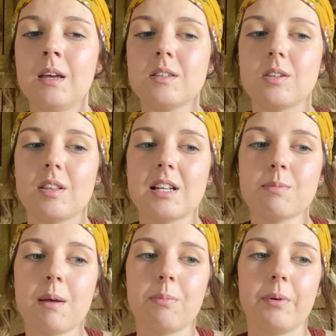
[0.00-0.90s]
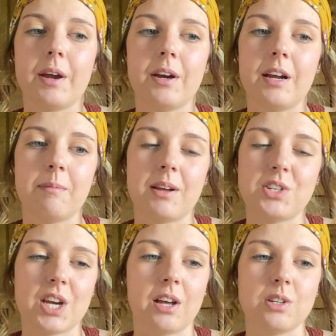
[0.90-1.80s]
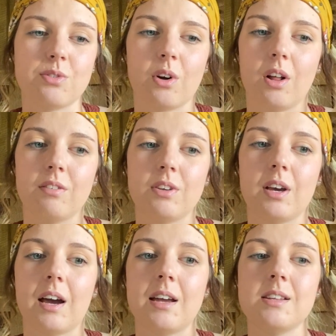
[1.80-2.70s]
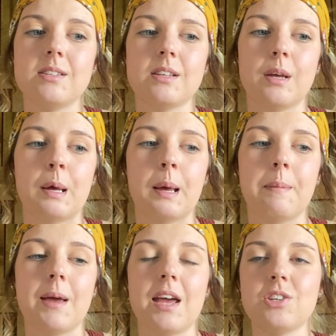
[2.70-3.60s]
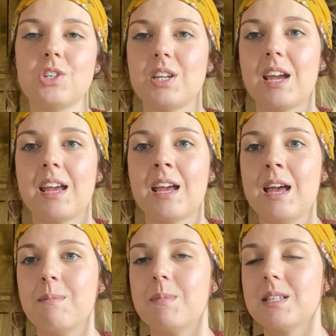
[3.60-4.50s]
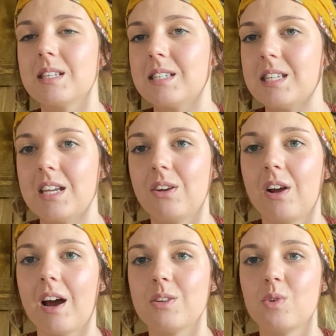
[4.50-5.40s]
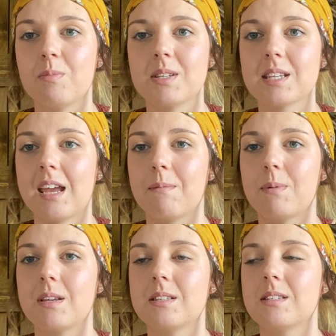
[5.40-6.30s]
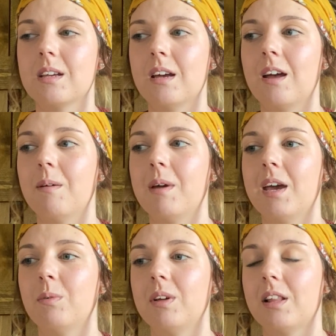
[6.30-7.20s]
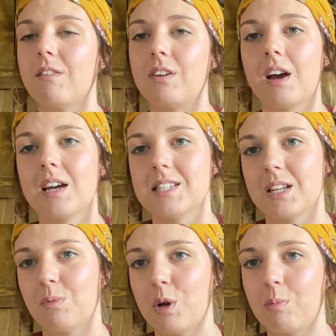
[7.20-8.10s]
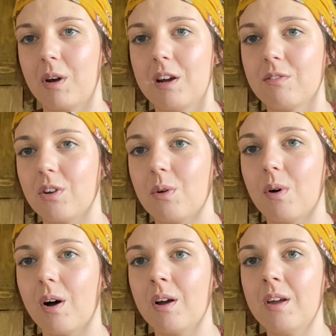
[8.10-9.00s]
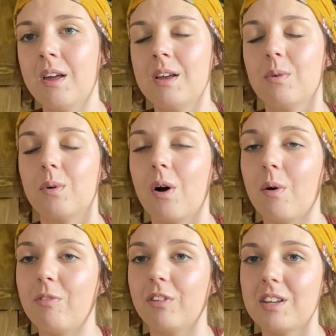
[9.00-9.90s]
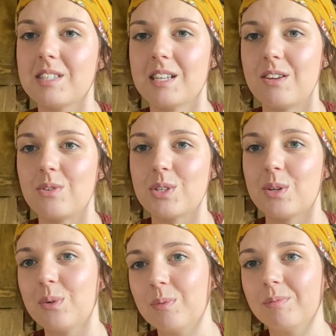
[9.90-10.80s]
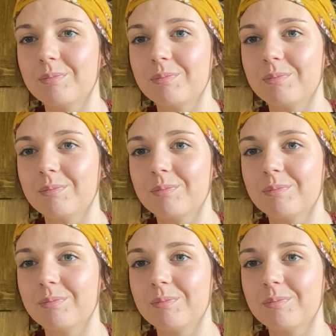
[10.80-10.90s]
So that's my prayer and my challenge for all of you guys. SGA misses seeing you guys. We miss campus, and we love you guys, and we're praying for you all. We'll hopefully see you soon.